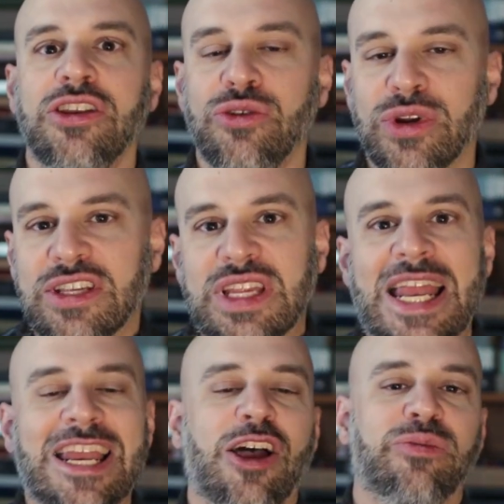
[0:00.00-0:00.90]
to an
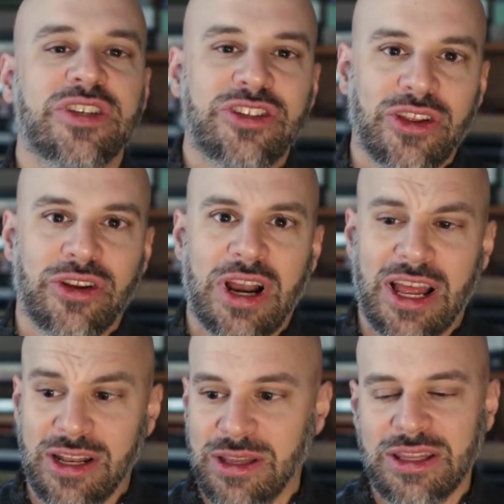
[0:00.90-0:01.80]
extent and helps each other
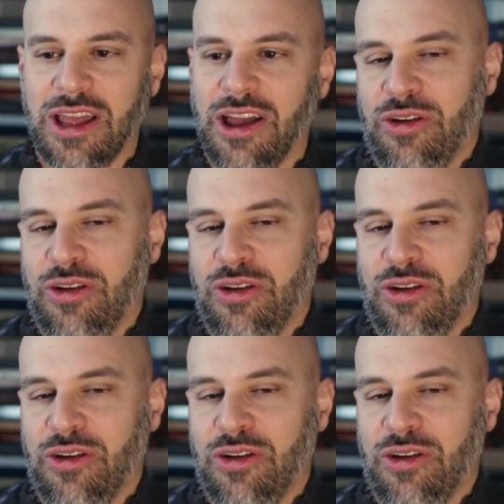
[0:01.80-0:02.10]
out.